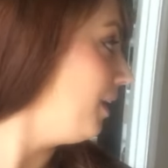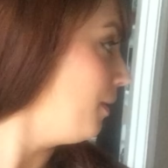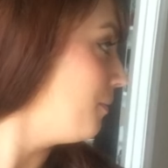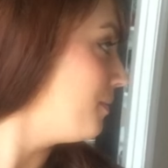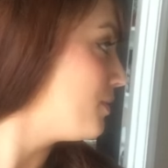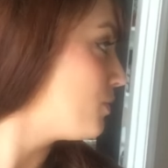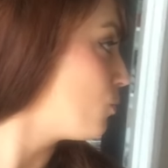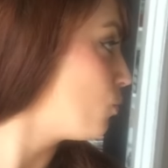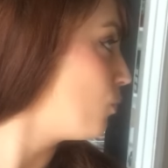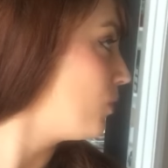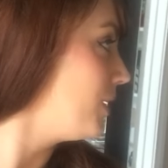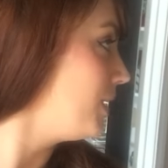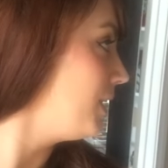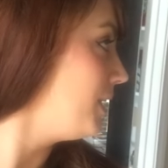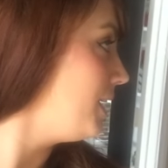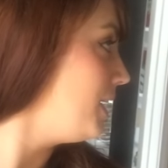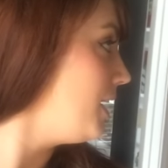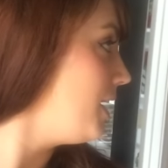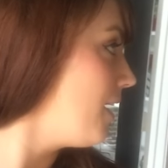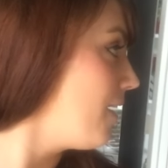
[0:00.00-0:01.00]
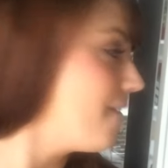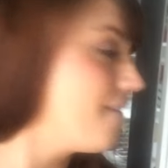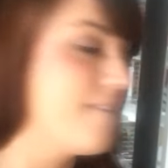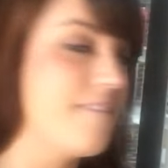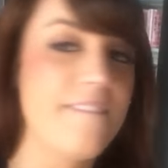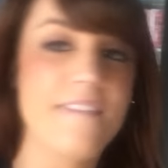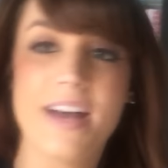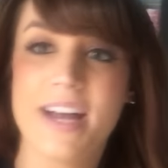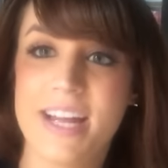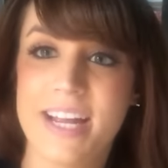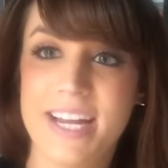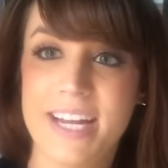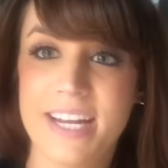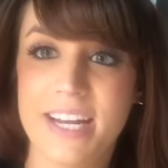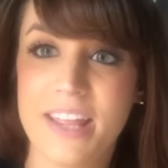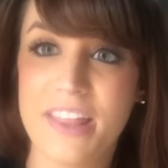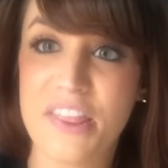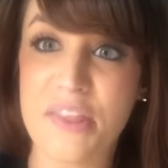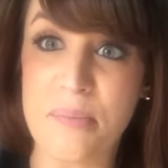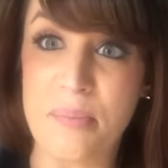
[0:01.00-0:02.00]
It was really
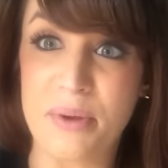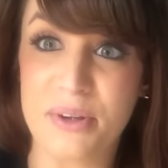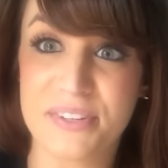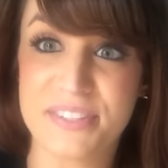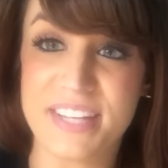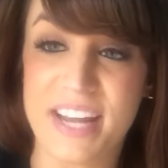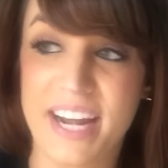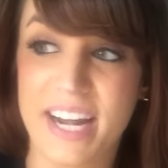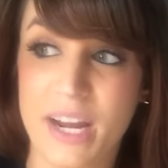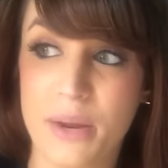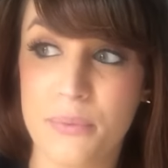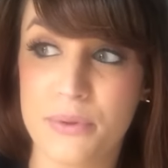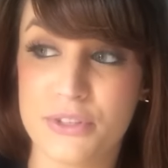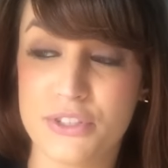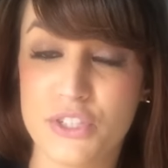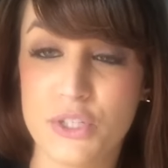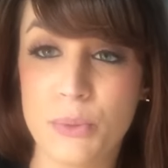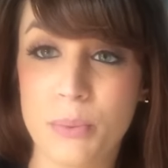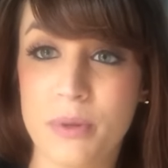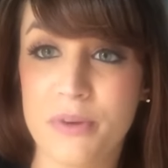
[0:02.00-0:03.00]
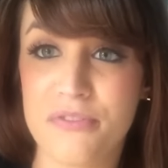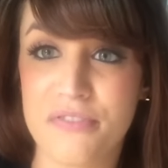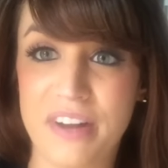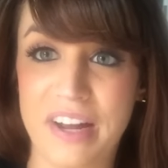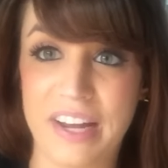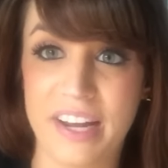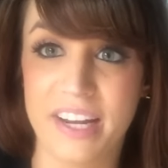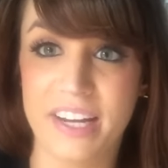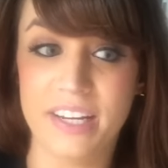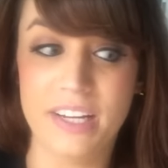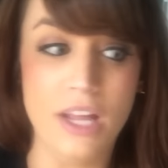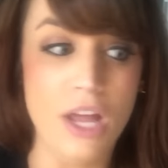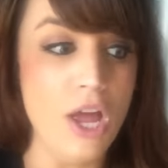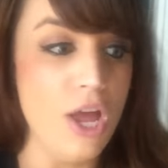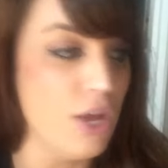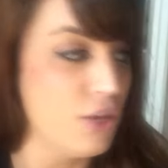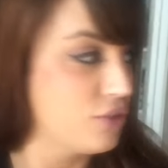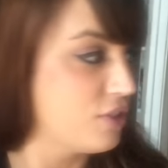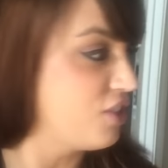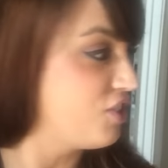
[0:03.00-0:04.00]
fun. The book signing was super fun.
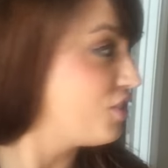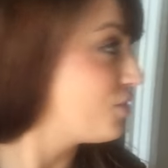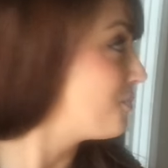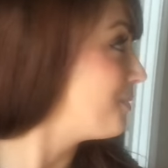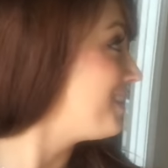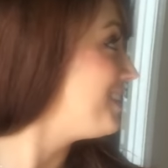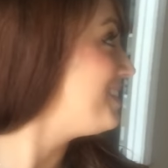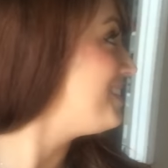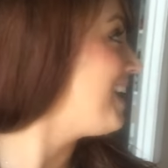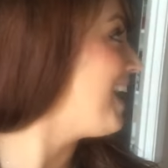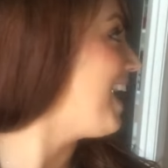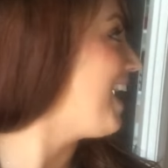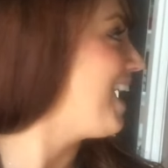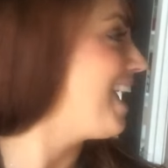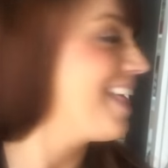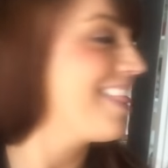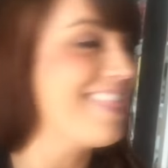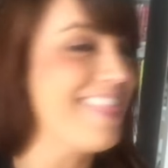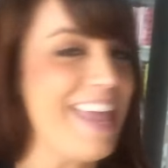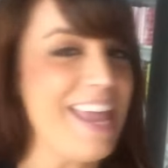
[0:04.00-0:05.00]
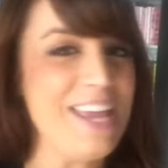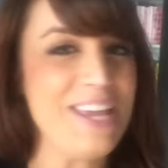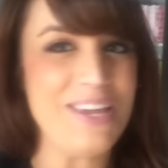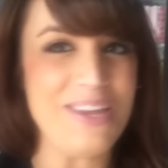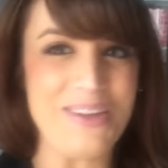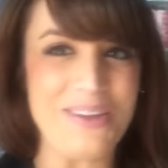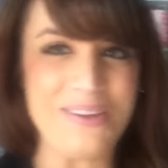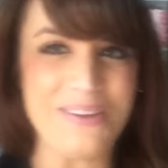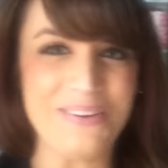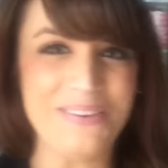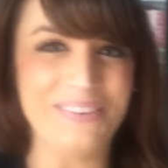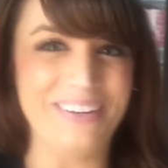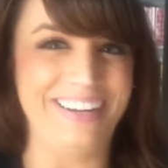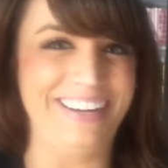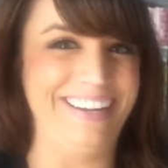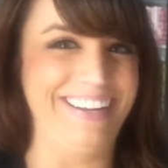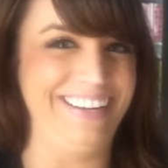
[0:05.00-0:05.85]
So I just want to say thank you.